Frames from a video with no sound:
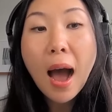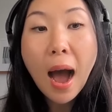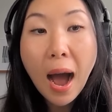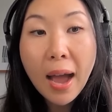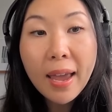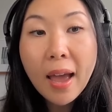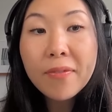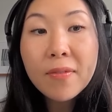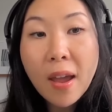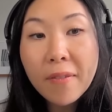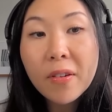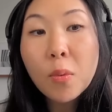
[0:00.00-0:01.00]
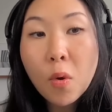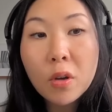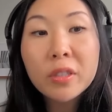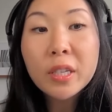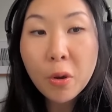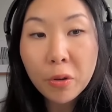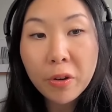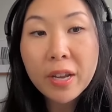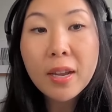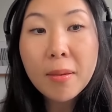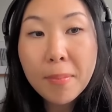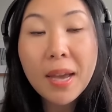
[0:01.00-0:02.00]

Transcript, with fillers: I have never worn deodorant in my